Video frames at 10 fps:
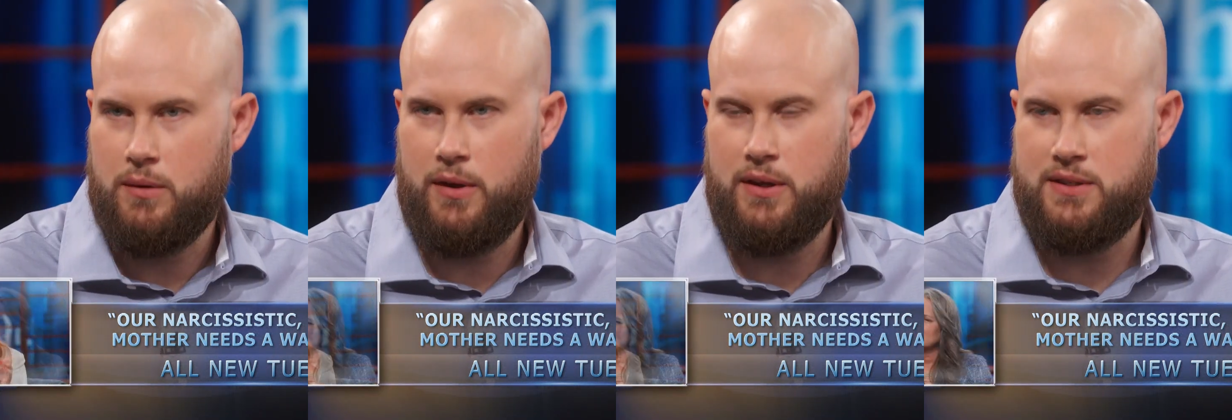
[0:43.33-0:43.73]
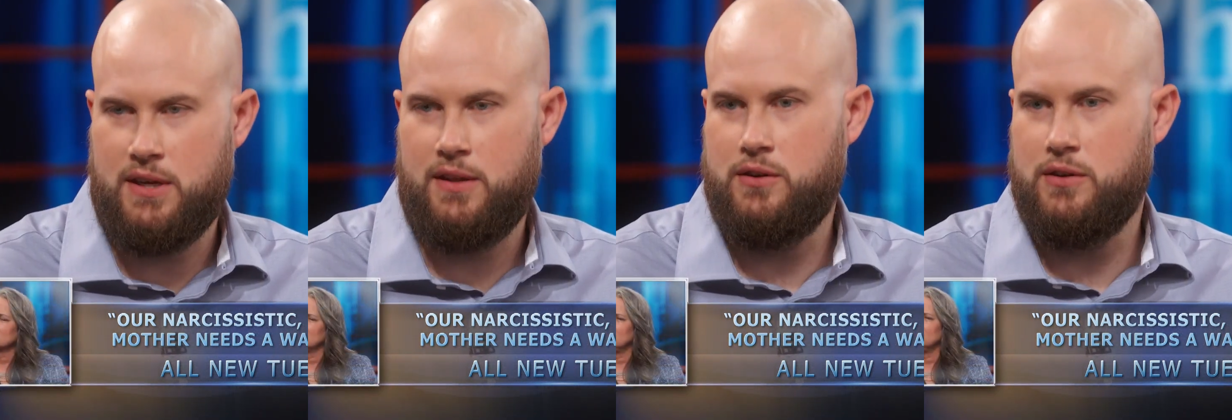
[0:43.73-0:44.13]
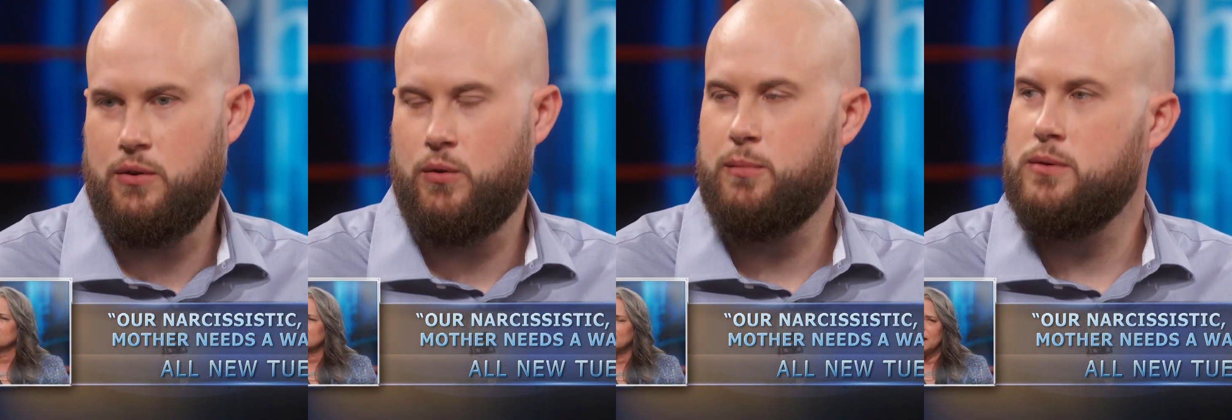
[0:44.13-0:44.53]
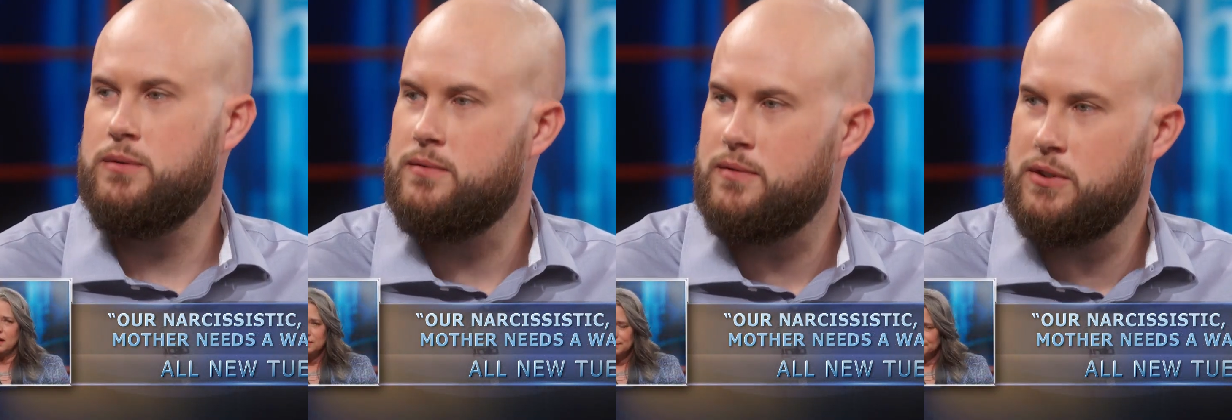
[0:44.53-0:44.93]
It's not your normal,
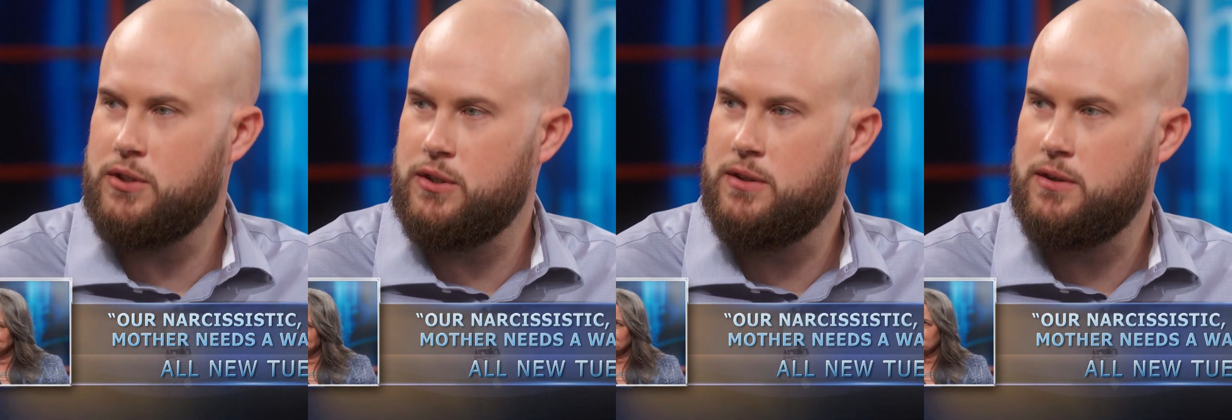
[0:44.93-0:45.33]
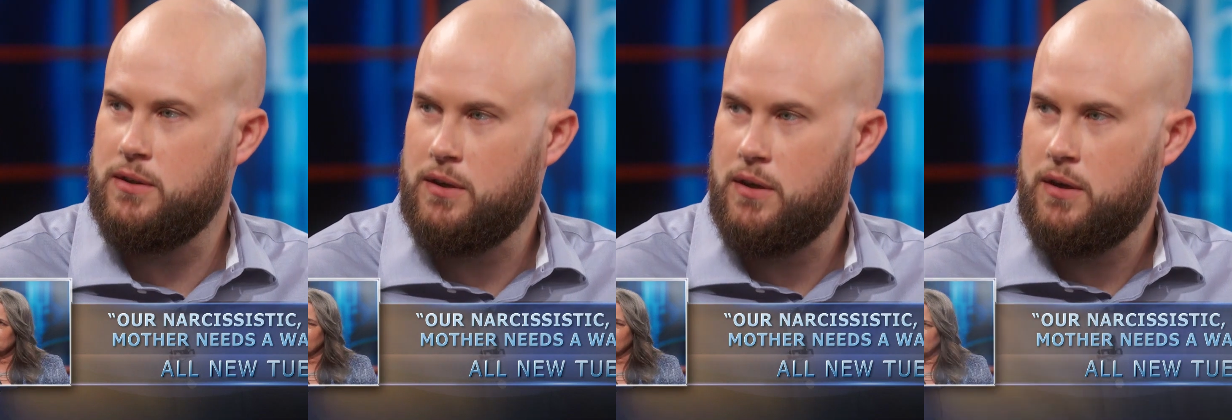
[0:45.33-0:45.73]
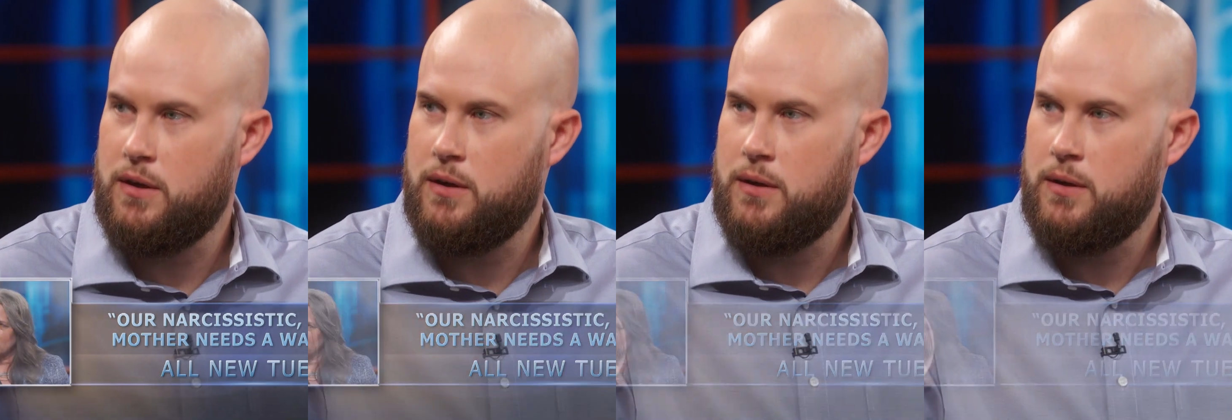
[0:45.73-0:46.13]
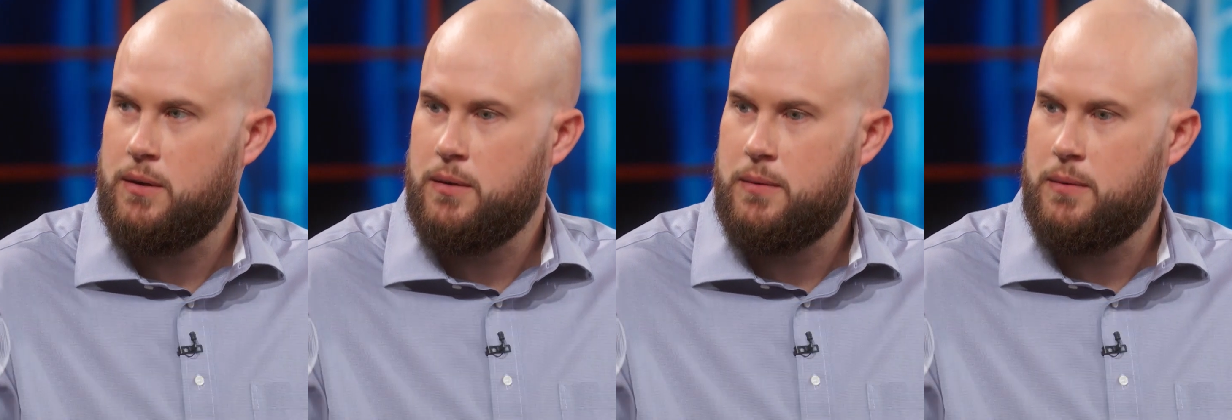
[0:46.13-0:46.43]
for sure. Yeah.